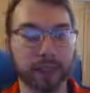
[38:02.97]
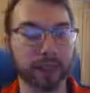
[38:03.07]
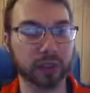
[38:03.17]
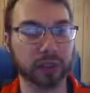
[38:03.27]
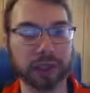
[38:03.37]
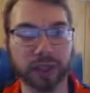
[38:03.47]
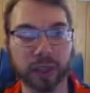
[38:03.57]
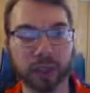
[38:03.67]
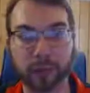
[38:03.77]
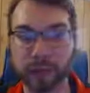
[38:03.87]
you enjoyed the
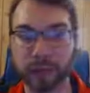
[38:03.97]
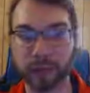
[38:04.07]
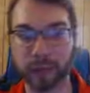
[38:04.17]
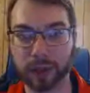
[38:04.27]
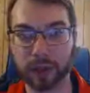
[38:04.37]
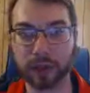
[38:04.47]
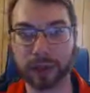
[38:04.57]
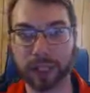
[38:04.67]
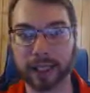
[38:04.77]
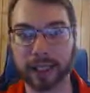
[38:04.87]
video, please of course leave a
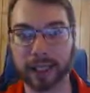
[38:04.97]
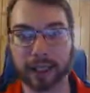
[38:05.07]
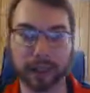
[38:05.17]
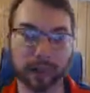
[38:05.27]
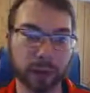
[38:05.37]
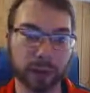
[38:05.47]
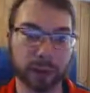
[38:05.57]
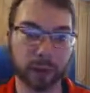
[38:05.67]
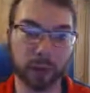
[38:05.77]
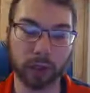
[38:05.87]
like, and if you want to see
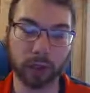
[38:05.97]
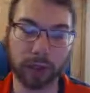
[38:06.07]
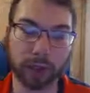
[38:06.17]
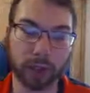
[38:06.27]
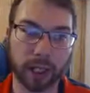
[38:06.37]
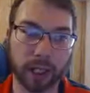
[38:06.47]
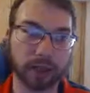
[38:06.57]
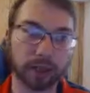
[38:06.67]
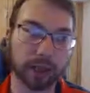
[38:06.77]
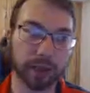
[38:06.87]
more Yu-Gi-Oh
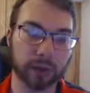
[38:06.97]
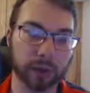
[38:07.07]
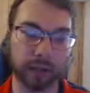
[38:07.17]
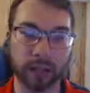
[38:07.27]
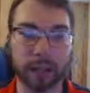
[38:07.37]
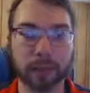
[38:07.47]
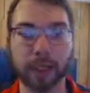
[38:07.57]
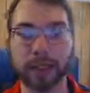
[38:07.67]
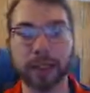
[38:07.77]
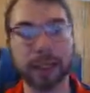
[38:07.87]
content, do subscribe
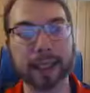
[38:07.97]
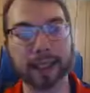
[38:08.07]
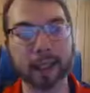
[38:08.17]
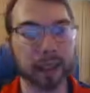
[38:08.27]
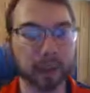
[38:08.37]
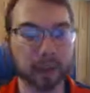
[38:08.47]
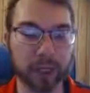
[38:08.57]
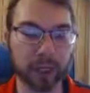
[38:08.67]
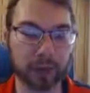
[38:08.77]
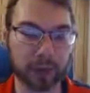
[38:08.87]
and hit that bell
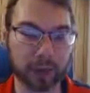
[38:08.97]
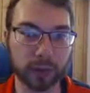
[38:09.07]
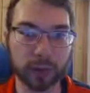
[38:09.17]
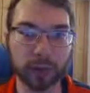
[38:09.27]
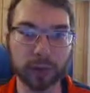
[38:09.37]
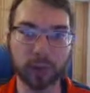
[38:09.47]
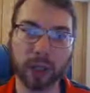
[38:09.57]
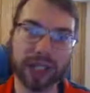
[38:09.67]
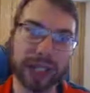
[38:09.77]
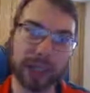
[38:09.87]
notification so YouTube
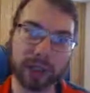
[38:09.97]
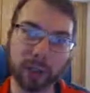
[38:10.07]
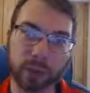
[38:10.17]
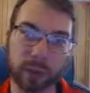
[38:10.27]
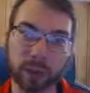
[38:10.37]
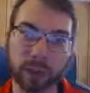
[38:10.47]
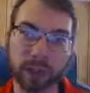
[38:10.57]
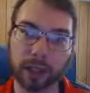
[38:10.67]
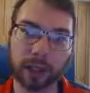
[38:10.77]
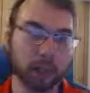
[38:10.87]
will let you know
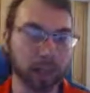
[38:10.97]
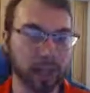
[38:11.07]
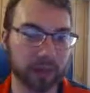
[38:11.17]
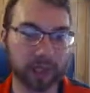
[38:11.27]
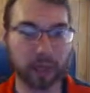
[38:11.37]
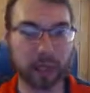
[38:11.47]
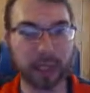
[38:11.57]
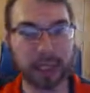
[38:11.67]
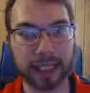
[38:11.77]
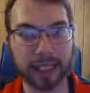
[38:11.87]
when my videos are
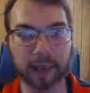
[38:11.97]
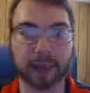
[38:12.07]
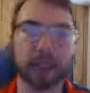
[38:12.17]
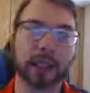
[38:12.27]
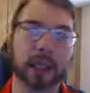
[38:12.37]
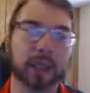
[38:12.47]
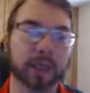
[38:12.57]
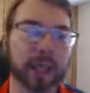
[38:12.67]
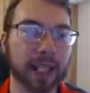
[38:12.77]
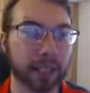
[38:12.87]
live. I'm
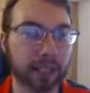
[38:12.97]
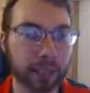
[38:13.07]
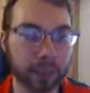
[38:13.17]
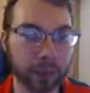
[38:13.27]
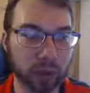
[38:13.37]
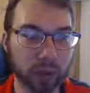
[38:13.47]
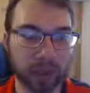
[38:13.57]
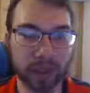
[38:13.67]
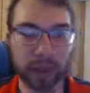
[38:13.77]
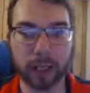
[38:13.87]
trying to keep a more
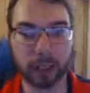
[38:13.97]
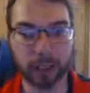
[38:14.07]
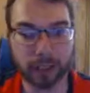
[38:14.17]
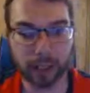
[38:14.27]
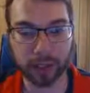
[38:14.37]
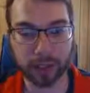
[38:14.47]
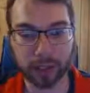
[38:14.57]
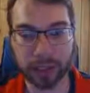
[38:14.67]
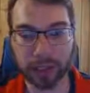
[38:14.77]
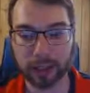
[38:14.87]
frequent upload schedule,
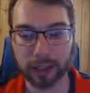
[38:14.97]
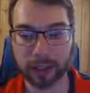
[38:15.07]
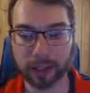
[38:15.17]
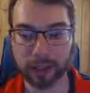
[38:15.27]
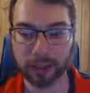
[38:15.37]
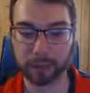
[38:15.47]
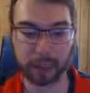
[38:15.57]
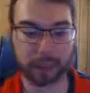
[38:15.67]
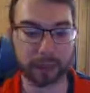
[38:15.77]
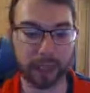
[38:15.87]

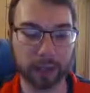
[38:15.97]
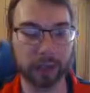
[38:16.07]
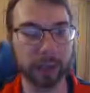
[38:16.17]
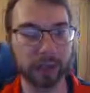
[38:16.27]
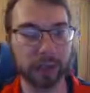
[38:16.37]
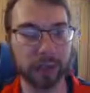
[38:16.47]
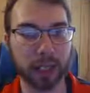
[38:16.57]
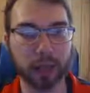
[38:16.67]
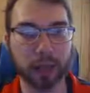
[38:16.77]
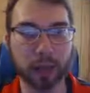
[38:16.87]
and I will also be
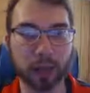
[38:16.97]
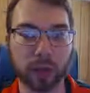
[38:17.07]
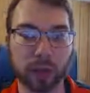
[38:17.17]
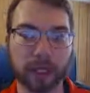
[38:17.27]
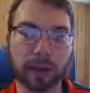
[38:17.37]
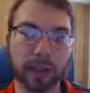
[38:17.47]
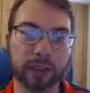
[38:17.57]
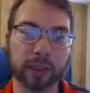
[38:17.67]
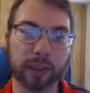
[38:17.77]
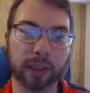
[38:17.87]
uploading more League of
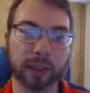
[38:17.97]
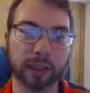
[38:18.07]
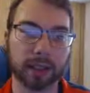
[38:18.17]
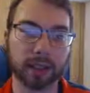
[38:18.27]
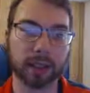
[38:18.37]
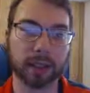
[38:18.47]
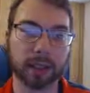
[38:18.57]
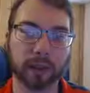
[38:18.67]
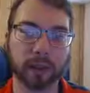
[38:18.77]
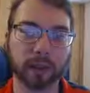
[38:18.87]
Legends content in the near
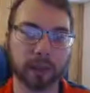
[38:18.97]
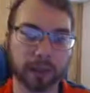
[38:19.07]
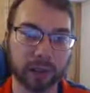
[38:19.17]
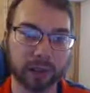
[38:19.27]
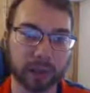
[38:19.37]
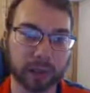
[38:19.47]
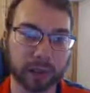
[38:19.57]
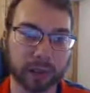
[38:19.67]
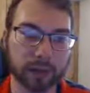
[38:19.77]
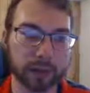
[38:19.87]
future. So if you
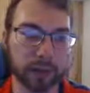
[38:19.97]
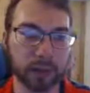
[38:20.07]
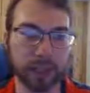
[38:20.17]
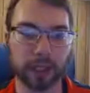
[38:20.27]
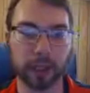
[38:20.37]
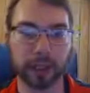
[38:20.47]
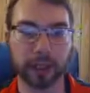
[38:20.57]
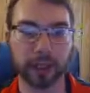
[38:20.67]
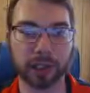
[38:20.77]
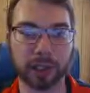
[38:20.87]
enjoy League of
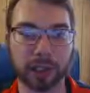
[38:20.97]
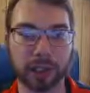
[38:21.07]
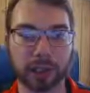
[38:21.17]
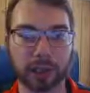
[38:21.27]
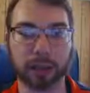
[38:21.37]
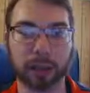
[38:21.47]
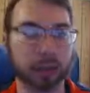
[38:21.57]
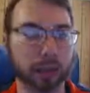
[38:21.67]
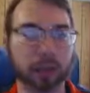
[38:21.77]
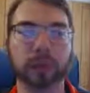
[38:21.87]
Legends content,
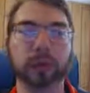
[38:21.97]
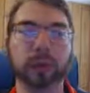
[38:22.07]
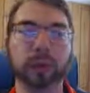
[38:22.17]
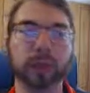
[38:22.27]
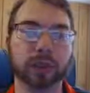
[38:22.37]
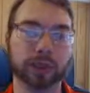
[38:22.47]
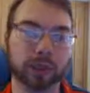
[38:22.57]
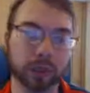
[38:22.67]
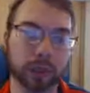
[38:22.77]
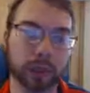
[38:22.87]
do be sure
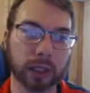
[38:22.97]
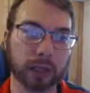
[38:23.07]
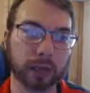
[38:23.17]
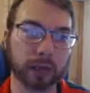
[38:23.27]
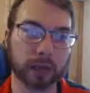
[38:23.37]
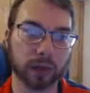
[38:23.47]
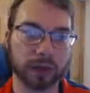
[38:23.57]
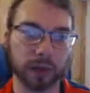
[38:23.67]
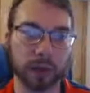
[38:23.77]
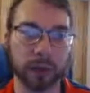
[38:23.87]
to of course
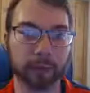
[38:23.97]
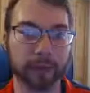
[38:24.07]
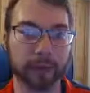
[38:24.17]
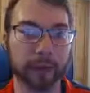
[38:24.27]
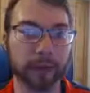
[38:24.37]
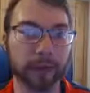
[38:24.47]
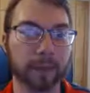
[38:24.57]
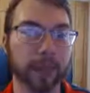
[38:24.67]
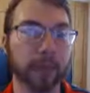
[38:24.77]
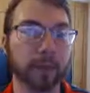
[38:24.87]
subscribe for that.
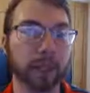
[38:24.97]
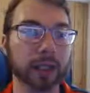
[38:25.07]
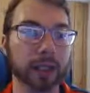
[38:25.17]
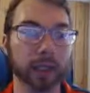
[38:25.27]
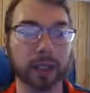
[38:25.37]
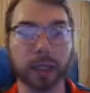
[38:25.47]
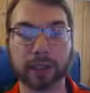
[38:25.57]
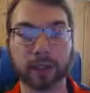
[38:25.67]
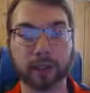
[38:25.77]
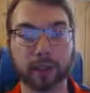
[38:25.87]
Anyway, thank you guys
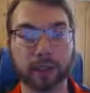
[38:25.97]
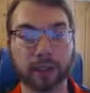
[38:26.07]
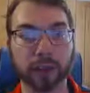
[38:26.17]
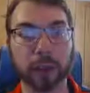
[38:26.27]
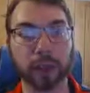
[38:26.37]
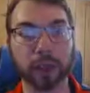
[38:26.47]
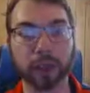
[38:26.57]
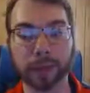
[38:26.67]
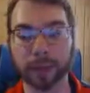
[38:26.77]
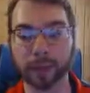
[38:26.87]
so much for watching. I really hope
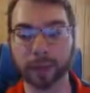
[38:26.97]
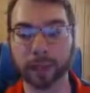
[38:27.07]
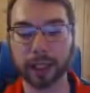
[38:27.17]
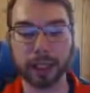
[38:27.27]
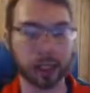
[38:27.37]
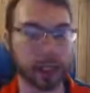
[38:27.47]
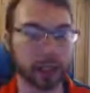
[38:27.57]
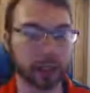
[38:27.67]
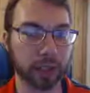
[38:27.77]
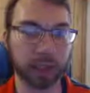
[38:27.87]
that you enjoyed, and I
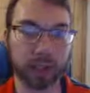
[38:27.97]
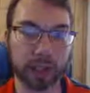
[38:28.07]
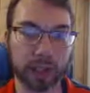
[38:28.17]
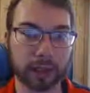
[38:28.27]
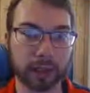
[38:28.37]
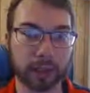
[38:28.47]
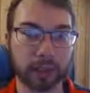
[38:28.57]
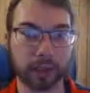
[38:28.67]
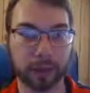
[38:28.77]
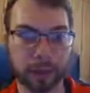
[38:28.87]
shall see you guys next time.
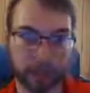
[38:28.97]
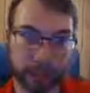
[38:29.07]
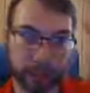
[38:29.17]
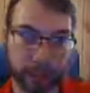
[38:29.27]
Later.